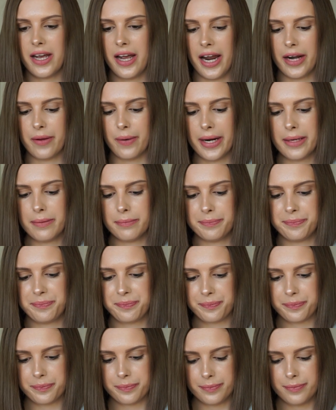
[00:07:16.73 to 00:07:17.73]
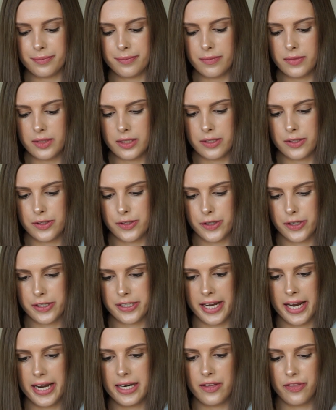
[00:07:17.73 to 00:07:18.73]
Anyway, so
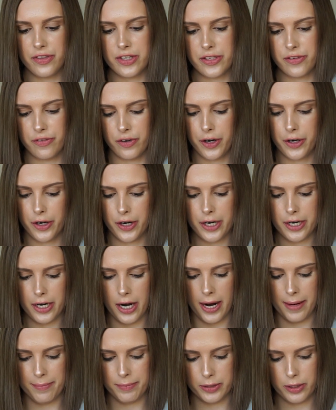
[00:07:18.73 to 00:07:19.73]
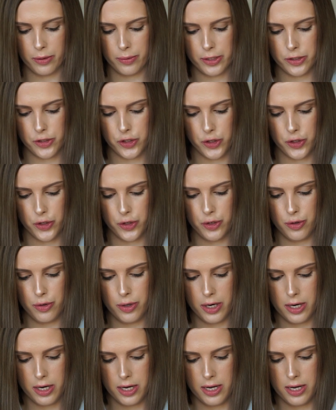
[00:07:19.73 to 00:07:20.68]
to edit this photo, I'm going to